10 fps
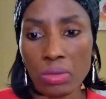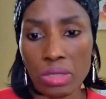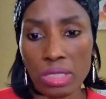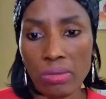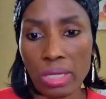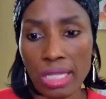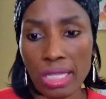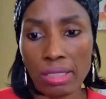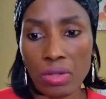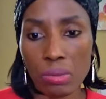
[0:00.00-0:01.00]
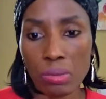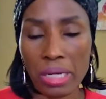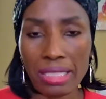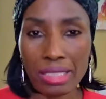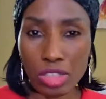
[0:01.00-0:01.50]
We'll see where that goes. But
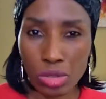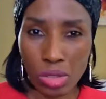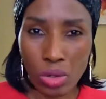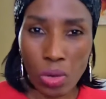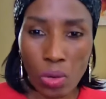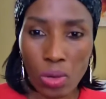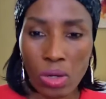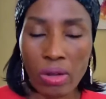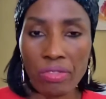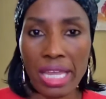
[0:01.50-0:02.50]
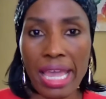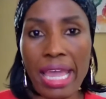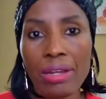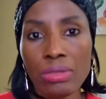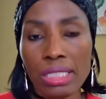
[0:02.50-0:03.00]
as to the core of the
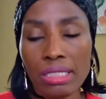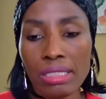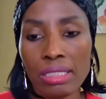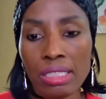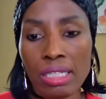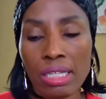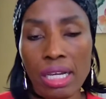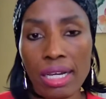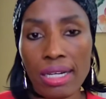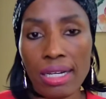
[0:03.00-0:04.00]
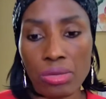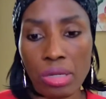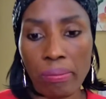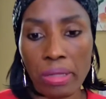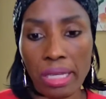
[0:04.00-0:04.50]
handwritten
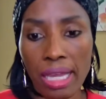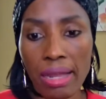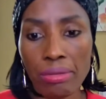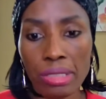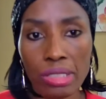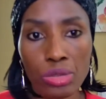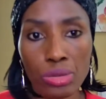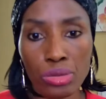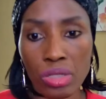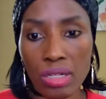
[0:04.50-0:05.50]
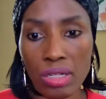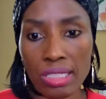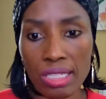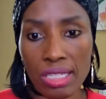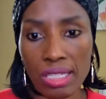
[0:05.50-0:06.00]
screenplay, I really do not
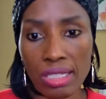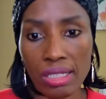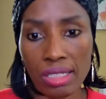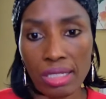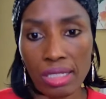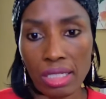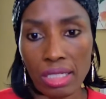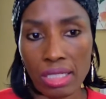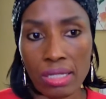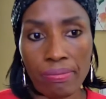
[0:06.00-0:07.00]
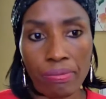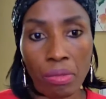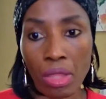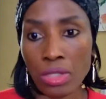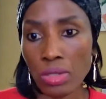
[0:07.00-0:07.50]
see it.
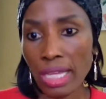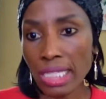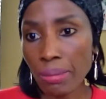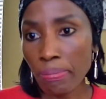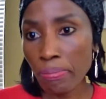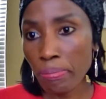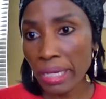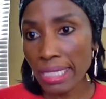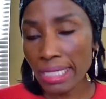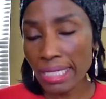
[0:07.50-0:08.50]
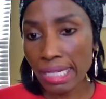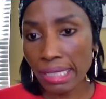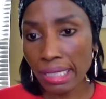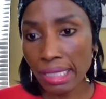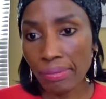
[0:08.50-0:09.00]
So that's
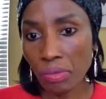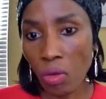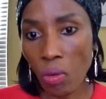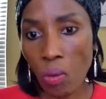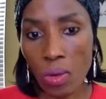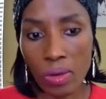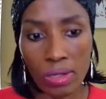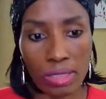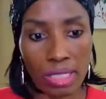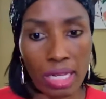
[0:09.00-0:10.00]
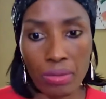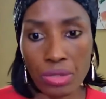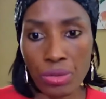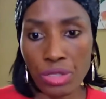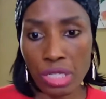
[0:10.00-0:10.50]
basically all that I was
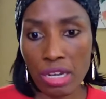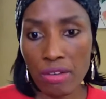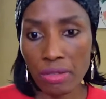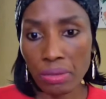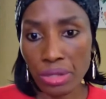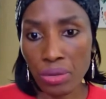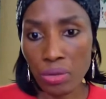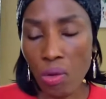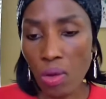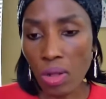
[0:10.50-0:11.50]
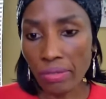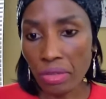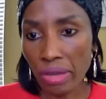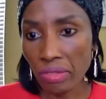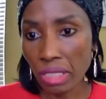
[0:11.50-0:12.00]
going to cover with you all. If
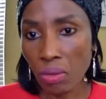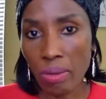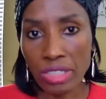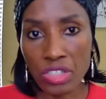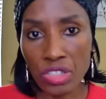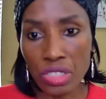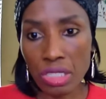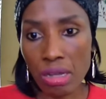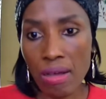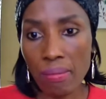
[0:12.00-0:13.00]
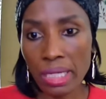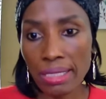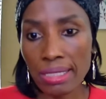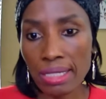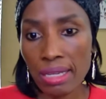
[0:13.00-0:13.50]
you have any questions or
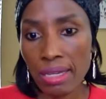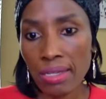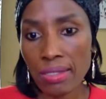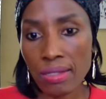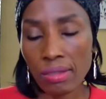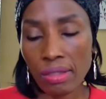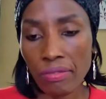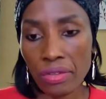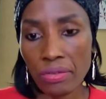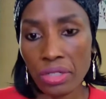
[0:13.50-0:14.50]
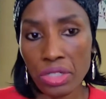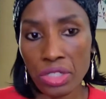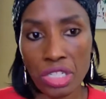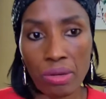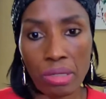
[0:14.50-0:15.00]
comments, certainly feel free to
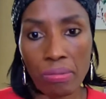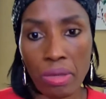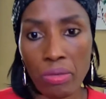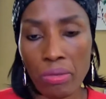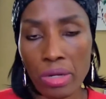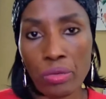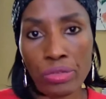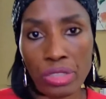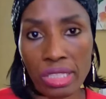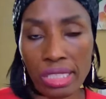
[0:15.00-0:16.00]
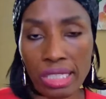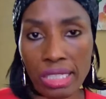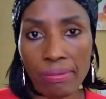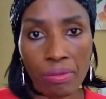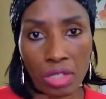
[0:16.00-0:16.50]
share with me. We went over
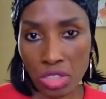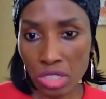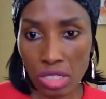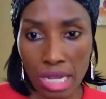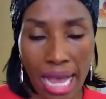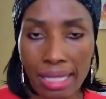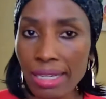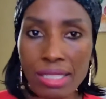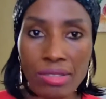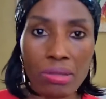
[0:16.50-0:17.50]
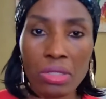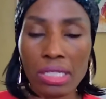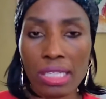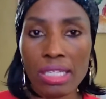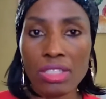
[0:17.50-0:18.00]
just the highlights of some of the
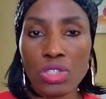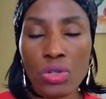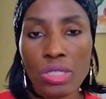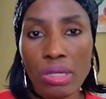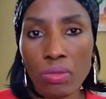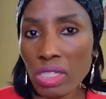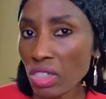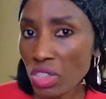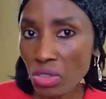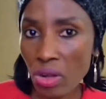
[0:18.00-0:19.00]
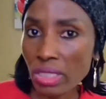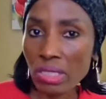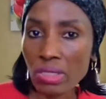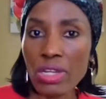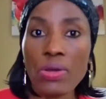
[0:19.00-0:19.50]
key stories I wanted you all
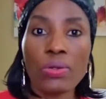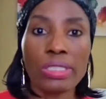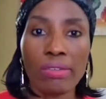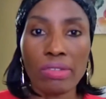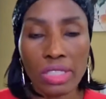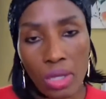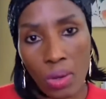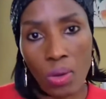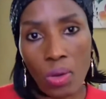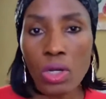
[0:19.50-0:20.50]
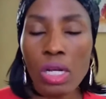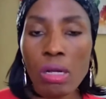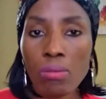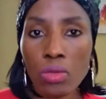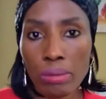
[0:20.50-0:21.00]
to know: Davido,
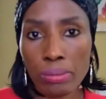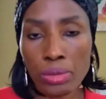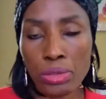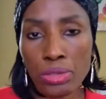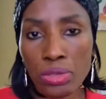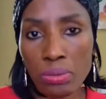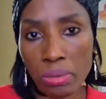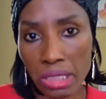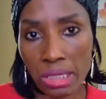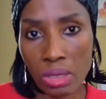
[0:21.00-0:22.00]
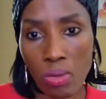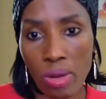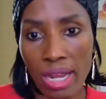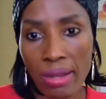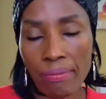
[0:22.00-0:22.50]
Moa Budu, P
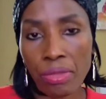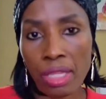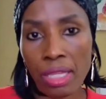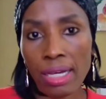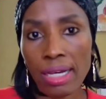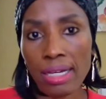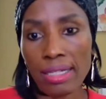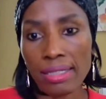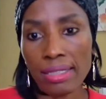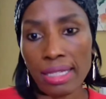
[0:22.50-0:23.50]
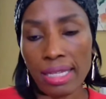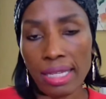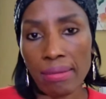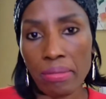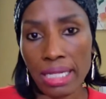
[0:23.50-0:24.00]
Square, and
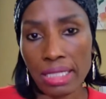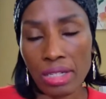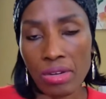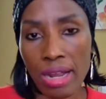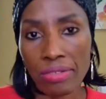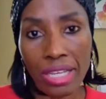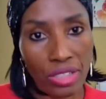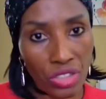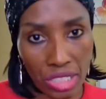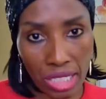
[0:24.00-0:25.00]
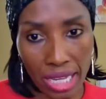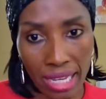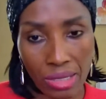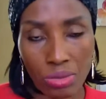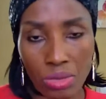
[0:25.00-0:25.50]
the Mastercraft KG
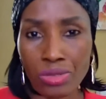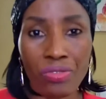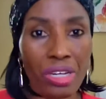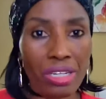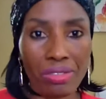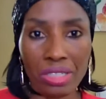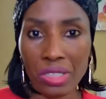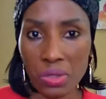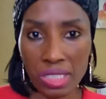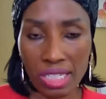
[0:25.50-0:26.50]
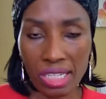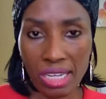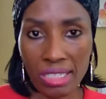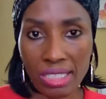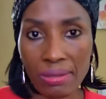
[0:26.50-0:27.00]
case, which is a very, very interesting
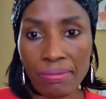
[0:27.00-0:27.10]
case